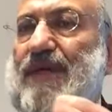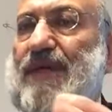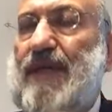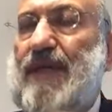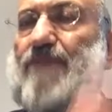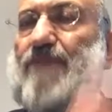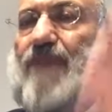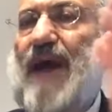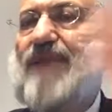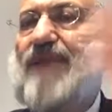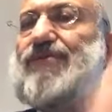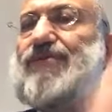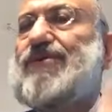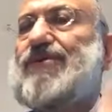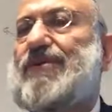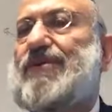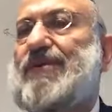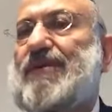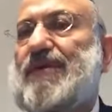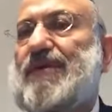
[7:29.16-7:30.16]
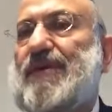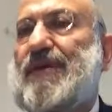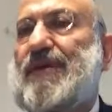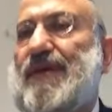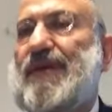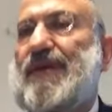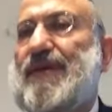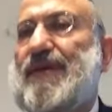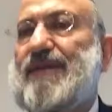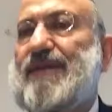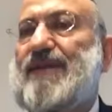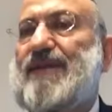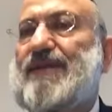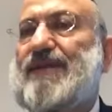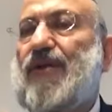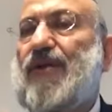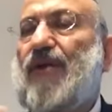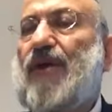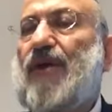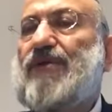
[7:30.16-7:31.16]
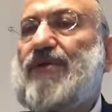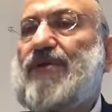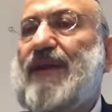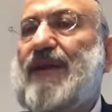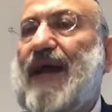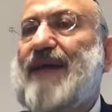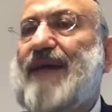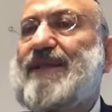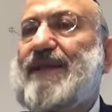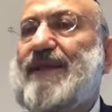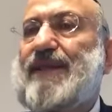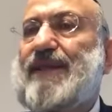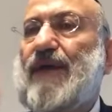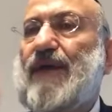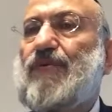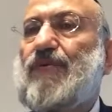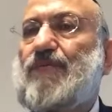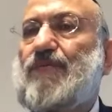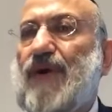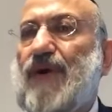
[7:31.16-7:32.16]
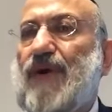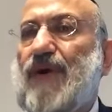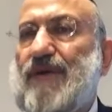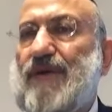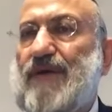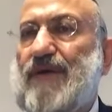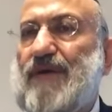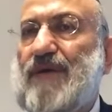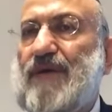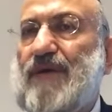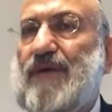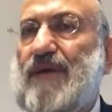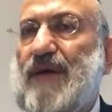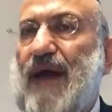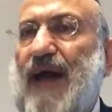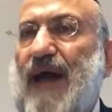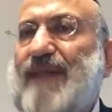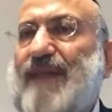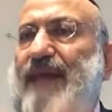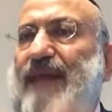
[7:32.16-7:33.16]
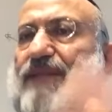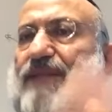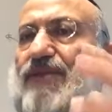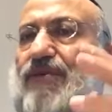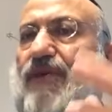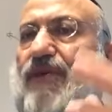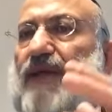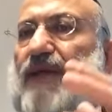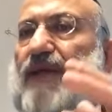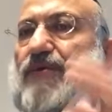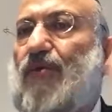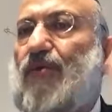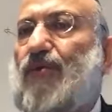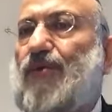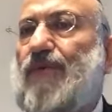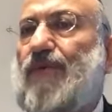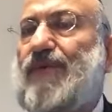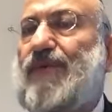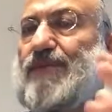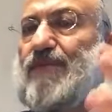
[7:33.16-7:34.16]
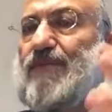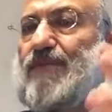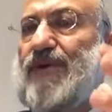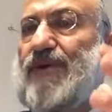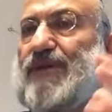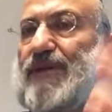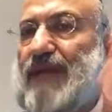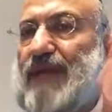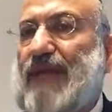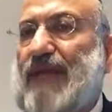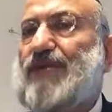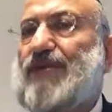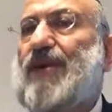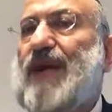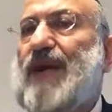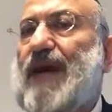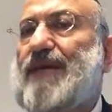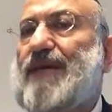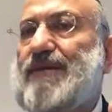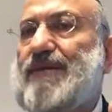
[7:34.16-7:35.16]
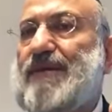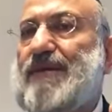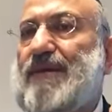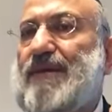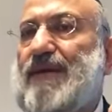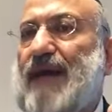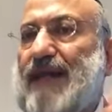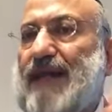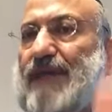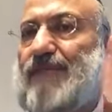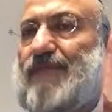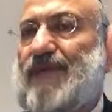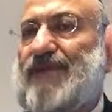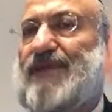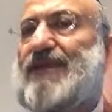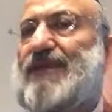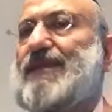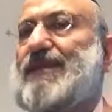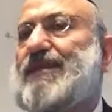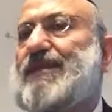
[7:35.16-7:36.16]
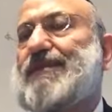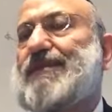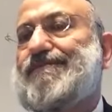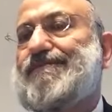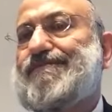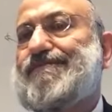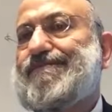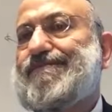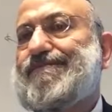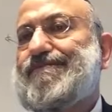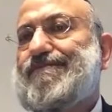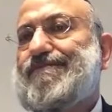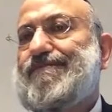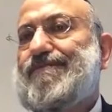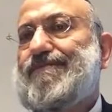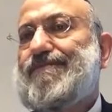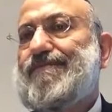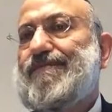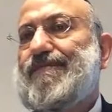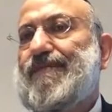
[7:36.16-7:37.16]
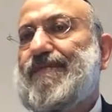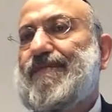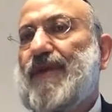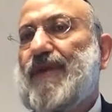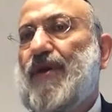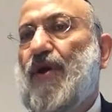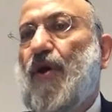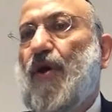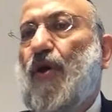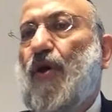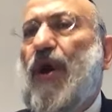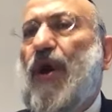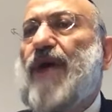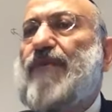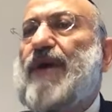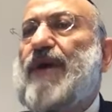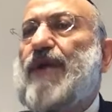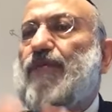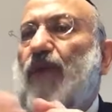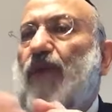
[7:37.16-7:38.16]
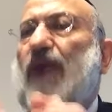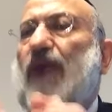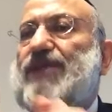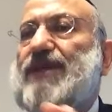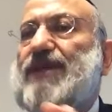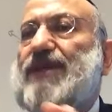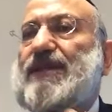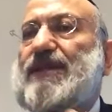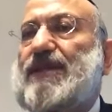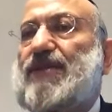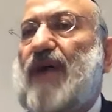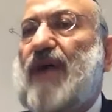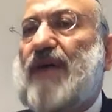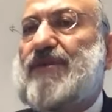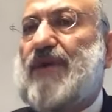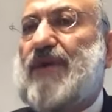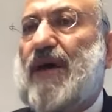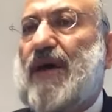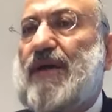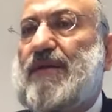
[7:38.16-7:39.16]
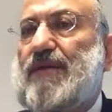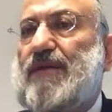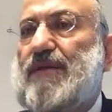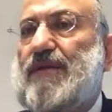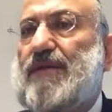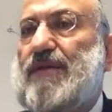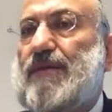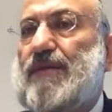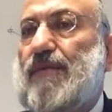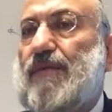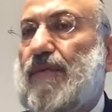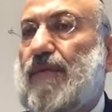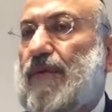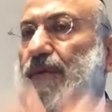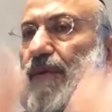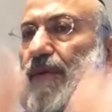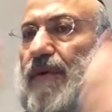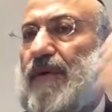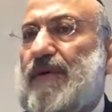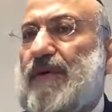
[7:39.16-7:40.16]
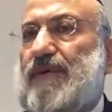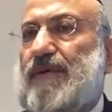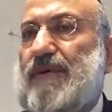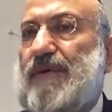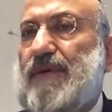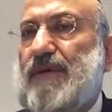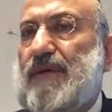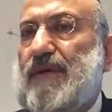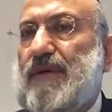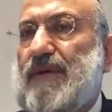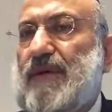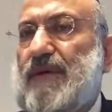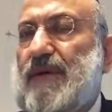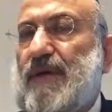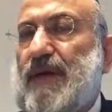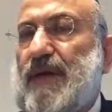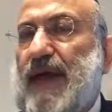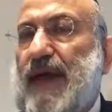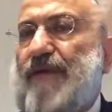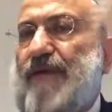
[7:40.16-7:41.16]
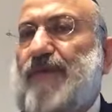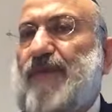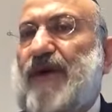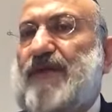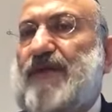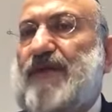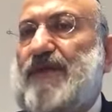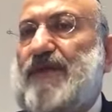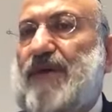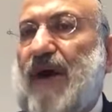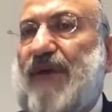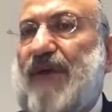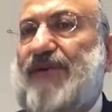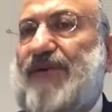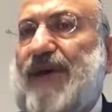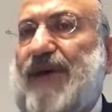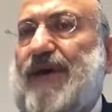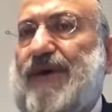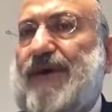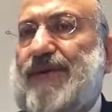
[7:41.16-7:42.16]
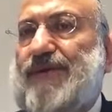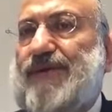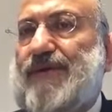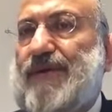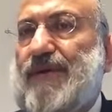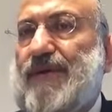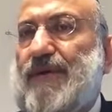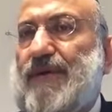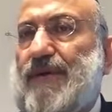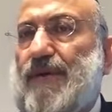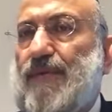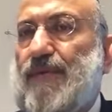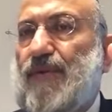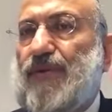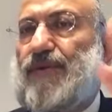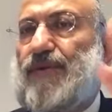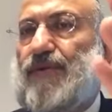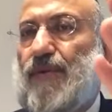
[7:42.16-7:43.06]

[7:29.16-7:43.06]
Imagine. There is a chatan under the chuppah. And he has salat all over his body. He has salat. And everybody sees. Whoever watches this chatan, the world, everybody on earth would